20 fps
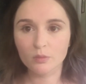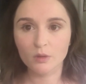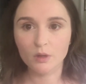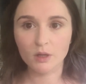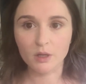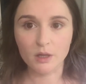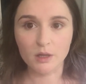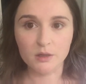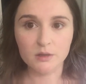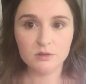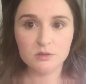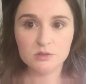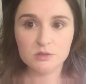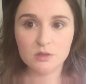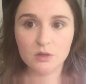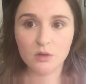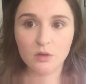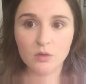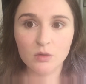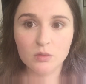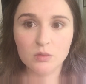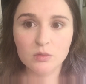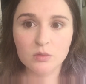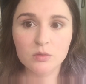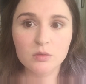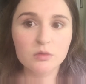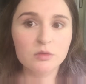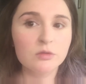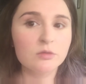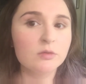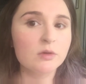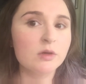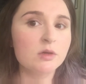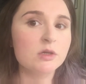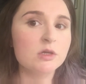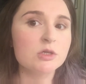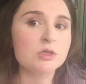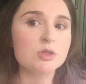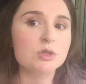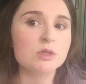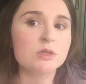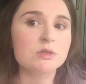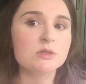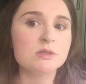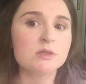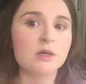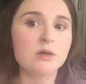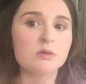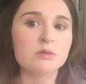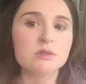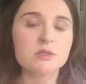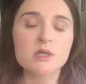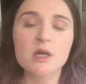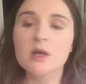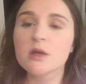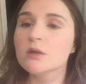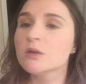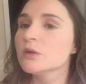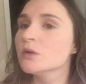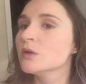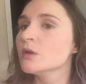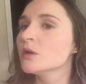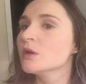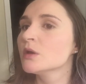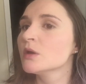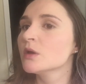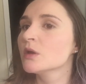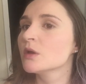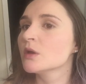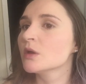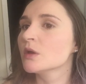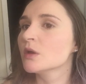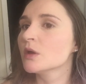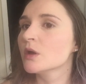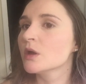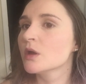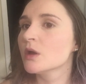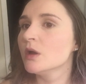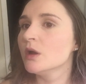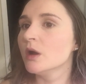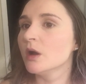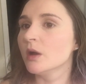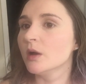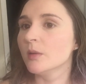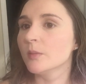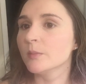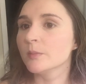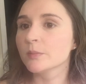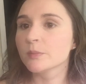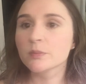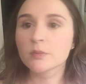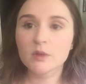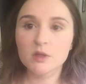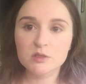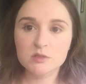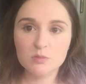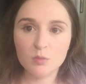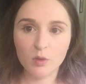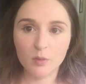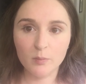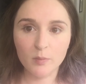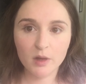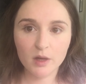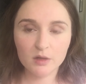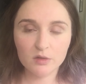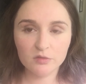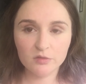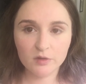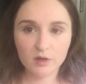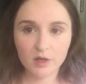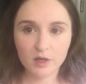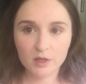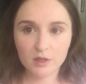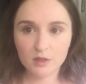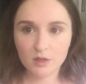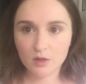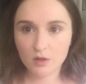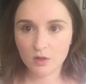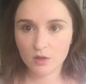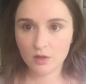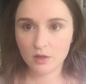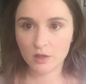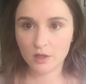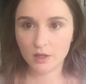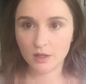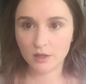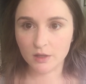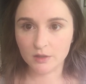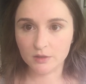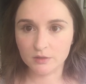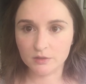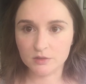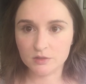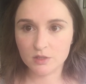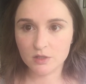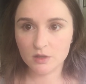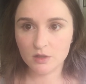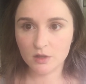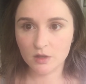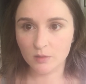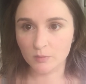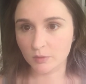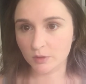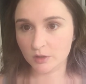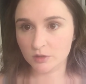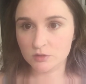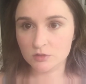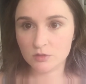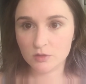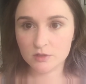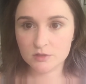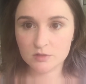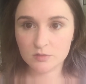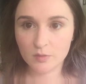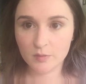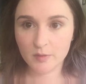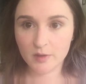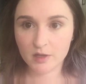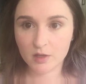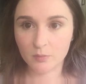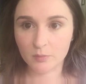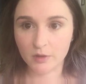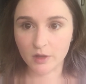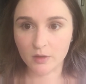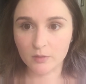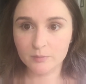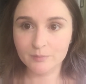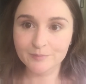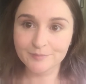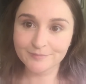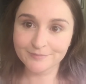Okay, so the foundation is now set. It's more mattified, and I'm gonna do the rest of my makeup now.